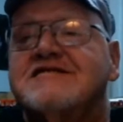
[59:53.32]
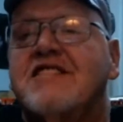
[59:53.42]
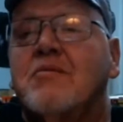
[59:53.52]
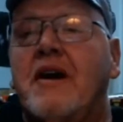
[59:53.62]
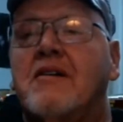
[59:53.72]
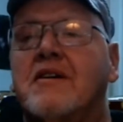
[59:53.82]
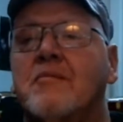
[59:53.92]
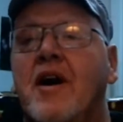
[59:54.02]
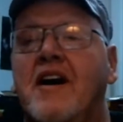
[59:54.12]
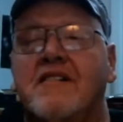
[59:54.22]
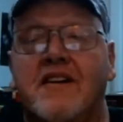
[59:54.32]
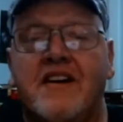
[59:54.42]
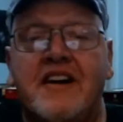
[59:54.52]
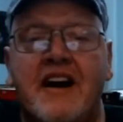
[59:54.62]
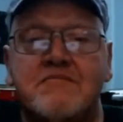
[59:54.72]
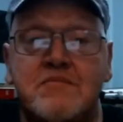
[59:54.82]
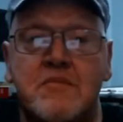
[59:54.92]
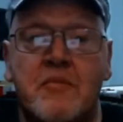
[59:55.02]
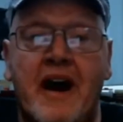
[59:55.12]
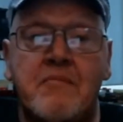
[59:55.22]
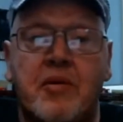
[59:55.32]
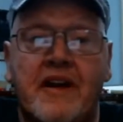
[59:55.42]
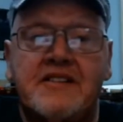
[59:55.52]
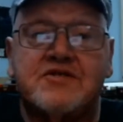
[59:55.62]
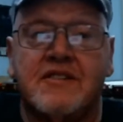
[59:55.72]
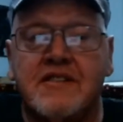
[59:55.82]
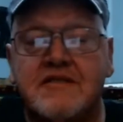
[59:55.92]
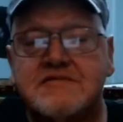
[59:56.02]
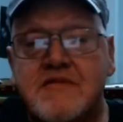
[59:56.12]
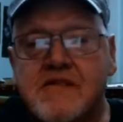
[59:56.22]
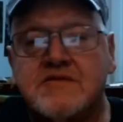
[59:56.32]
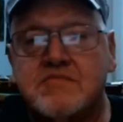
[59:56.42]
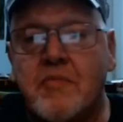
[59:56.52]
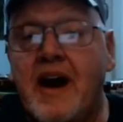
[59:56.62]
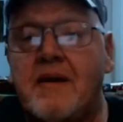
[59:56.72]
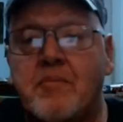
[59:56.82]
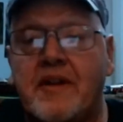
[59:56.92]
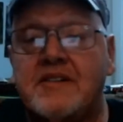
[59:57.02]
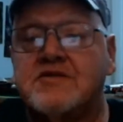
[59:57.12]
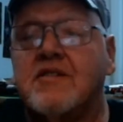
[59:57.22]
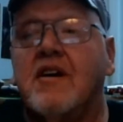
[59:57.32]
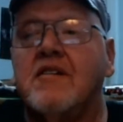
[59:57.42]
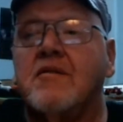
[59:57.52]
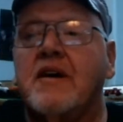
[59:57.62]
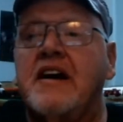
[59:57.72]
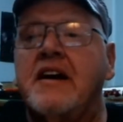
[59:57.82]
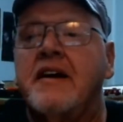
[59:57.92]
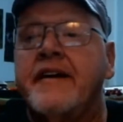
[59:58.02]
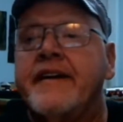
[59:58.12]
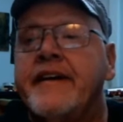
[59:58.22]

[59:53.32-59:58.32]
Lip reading: You're welcome, Hot Rod. My pleasure. It's my pleasure all the way.